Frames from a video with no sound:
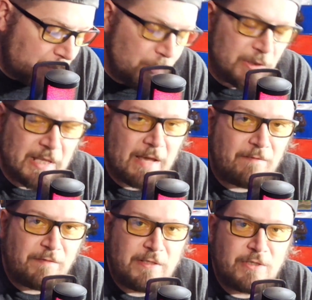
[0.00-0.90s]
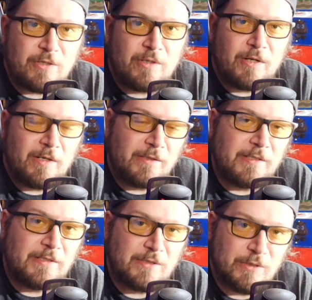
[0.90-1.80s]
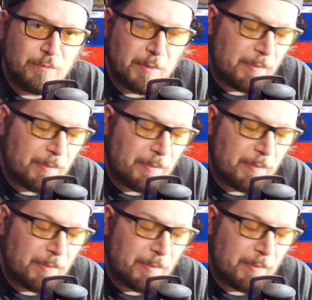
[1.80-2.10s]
put that feature on these super